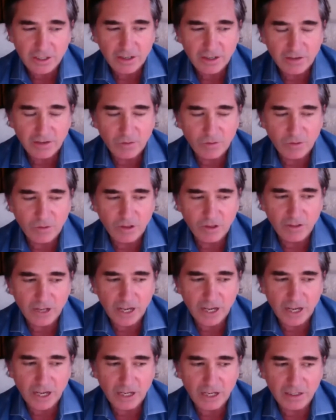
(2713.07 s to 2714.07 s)
for
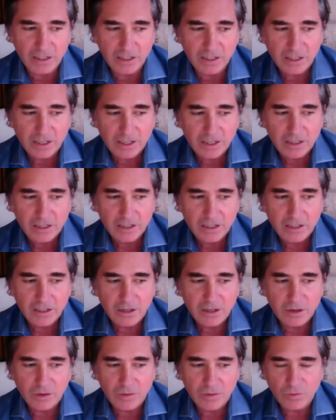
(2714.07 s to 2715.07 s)
design.
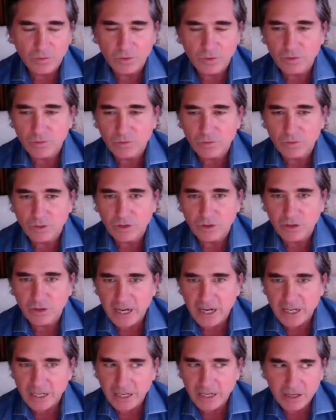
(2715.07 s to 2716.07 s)
When
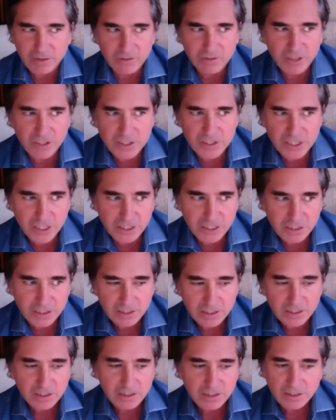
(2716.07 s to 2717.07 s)
Gray and I visit
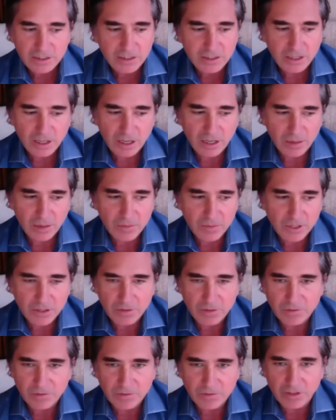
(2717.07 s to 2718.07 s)
their
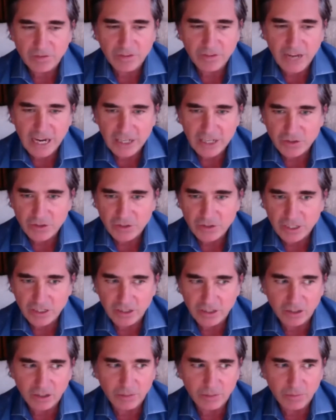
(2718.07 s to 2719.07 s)
factory to
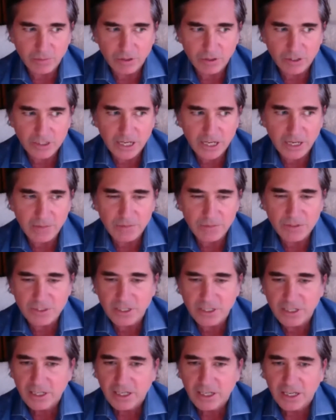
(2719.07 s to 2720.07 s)
look at prototypes,
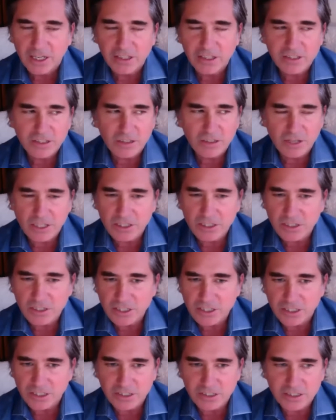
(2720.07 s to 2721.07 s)
it's so
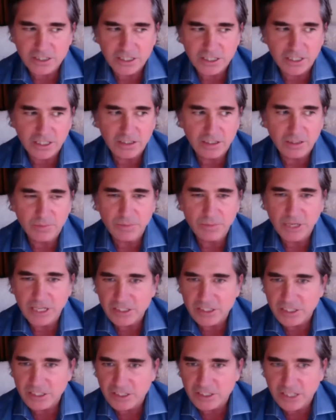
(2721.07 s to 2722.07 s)
interesting to see the
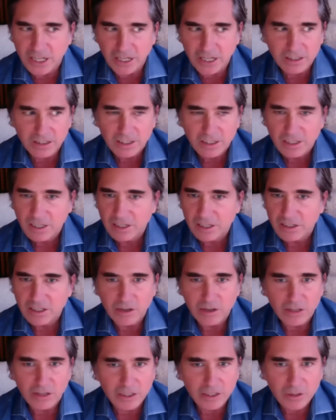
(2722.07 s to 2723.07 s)
pieces that
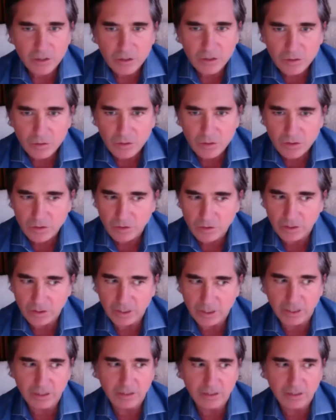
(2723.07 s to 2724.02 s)
Neri and Who were doing, and